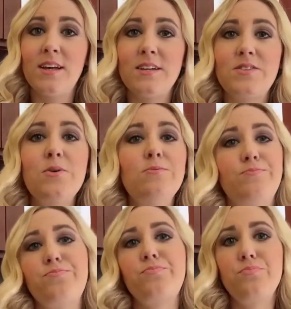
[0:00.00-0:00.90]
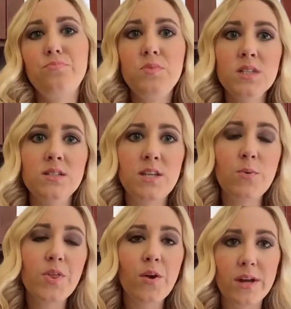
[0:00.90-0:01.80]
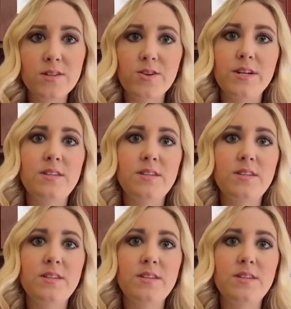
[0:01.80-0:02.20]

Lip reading: So see what their answer is.